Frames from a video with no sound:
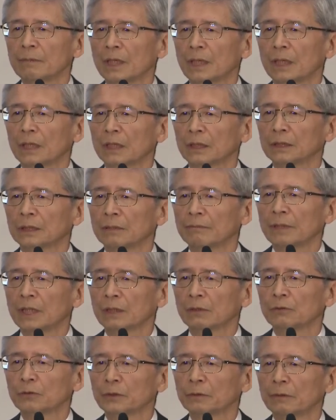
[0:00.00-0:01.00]
given
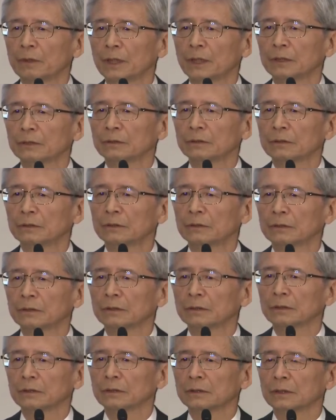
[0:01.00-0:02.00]
that, some of the
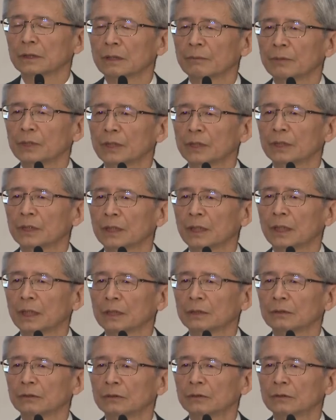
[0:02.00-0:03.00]
risk factors
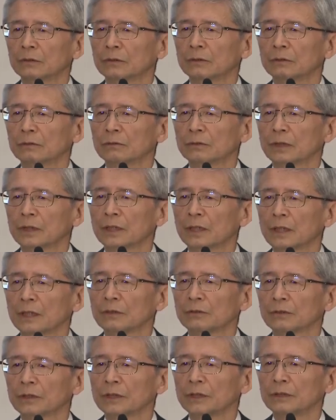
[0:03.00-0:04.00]
may relate
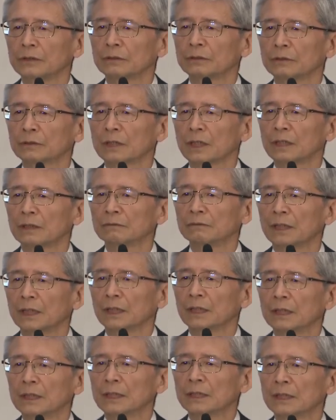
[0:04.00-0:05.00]
to emerging
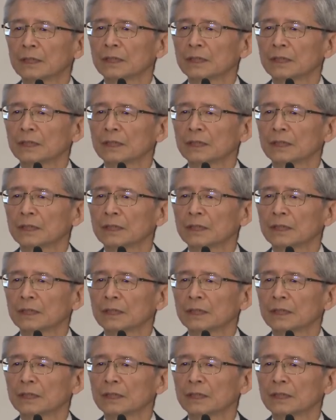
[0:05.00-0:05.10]
markets